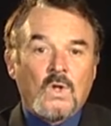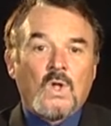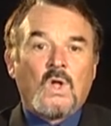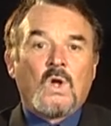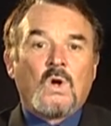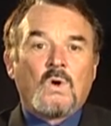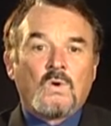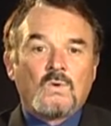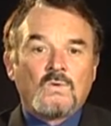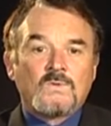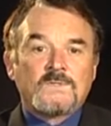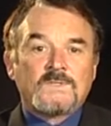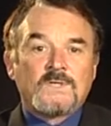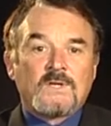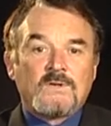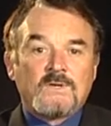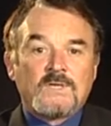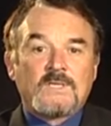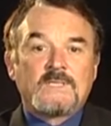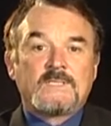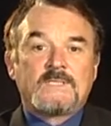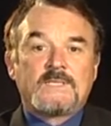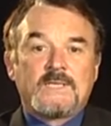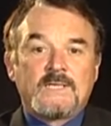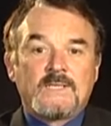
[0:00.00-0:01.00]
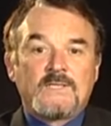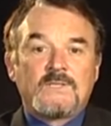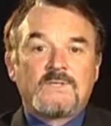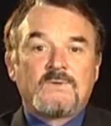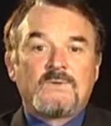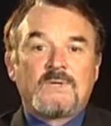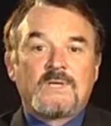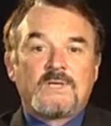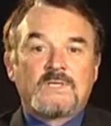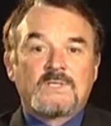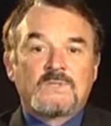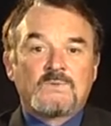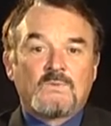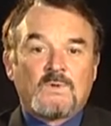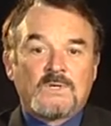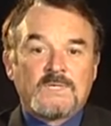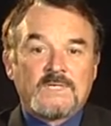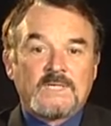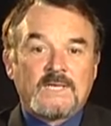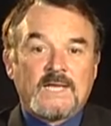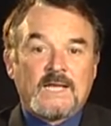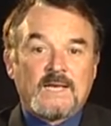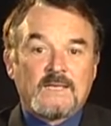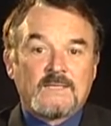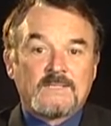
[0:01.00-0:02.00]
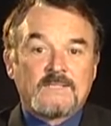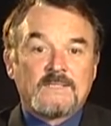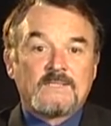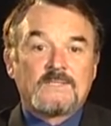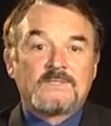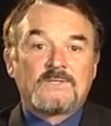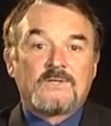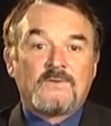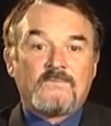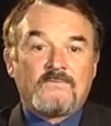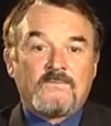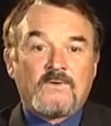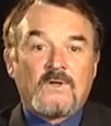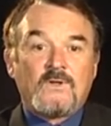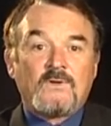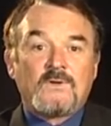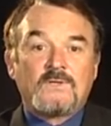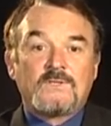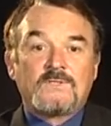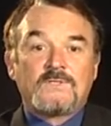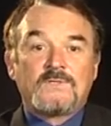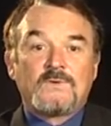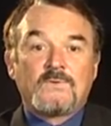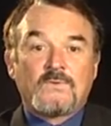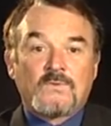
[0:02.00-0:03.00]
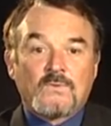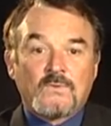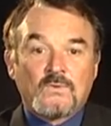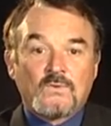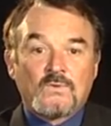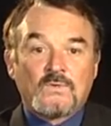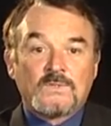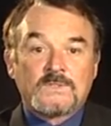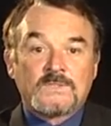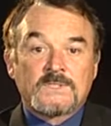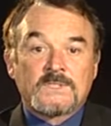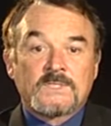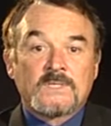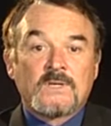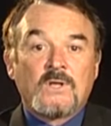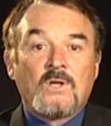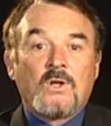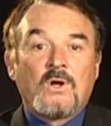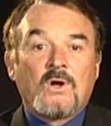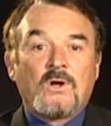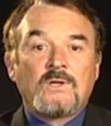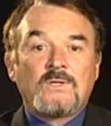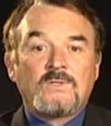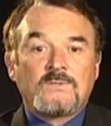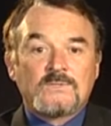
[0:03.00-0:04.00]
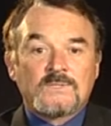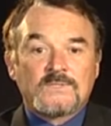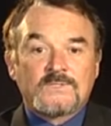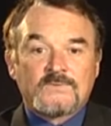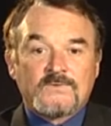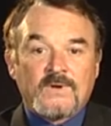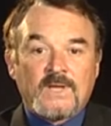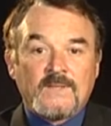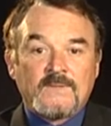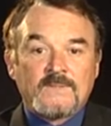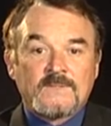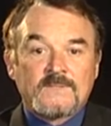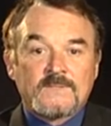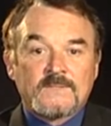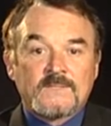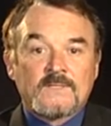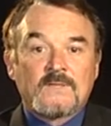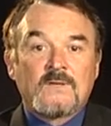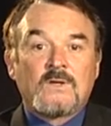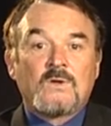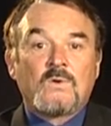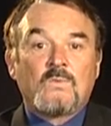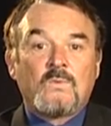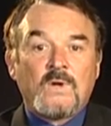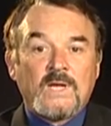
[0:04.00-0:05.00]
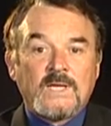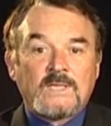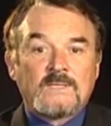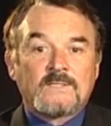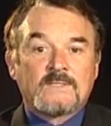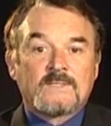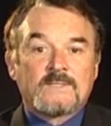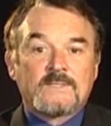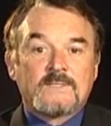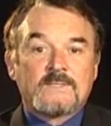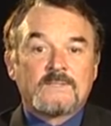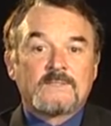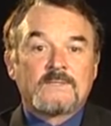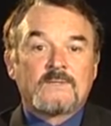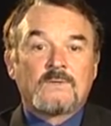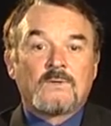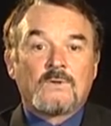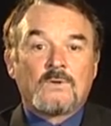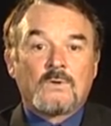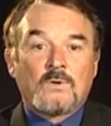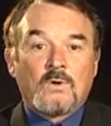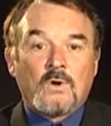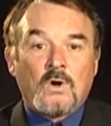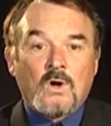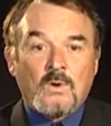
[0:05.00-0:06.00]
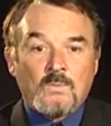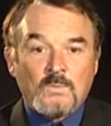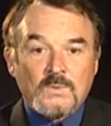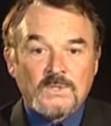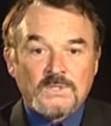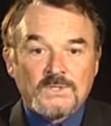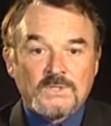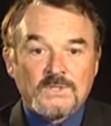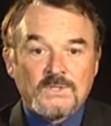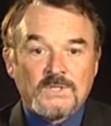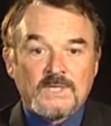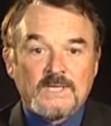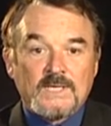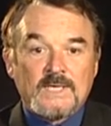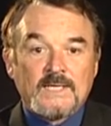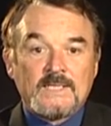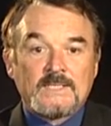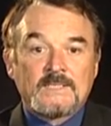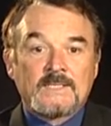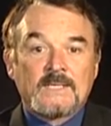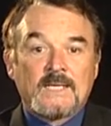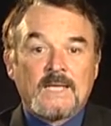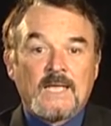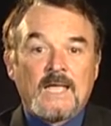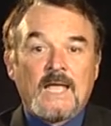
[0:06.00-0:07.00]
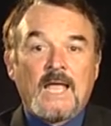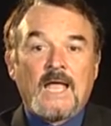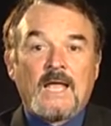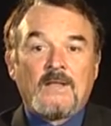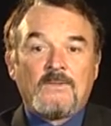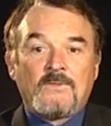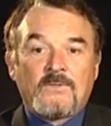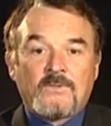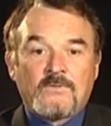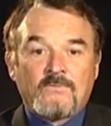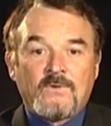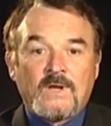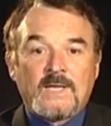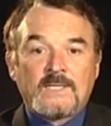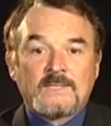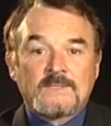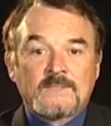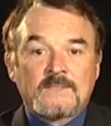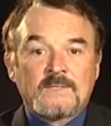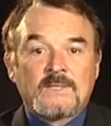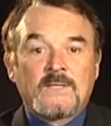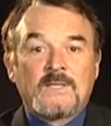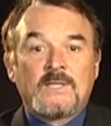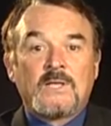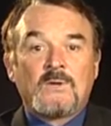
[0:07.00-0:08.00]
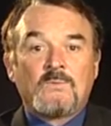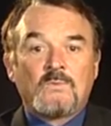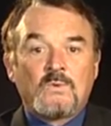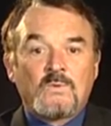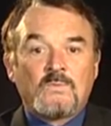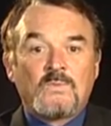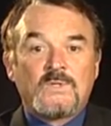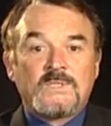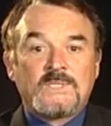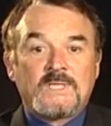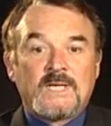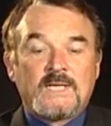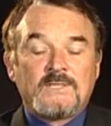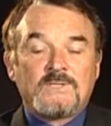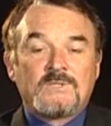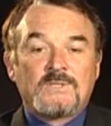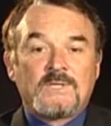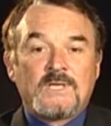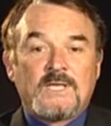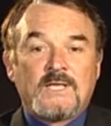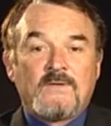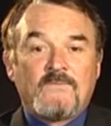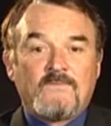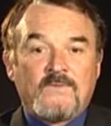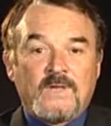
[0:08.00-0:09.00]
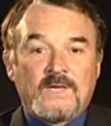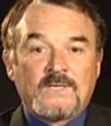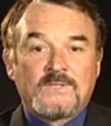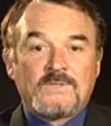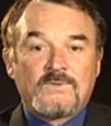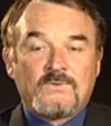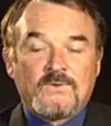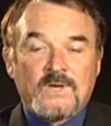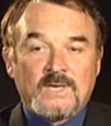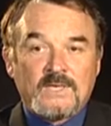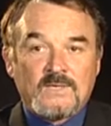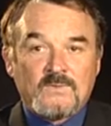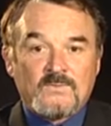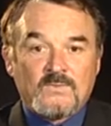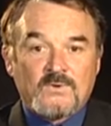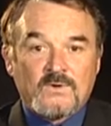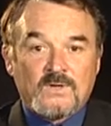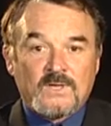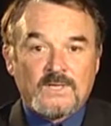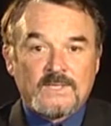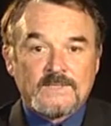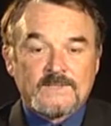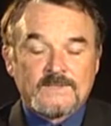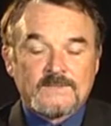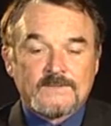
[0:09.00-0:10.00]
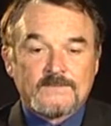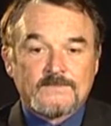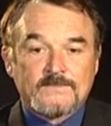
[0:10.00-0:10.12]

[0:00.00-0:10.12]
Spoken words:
Also consider doing a SWOT analysis to focus your thoughts on your strengths, weaknesses, opportunities, and threats that will potentially affect your enterprise.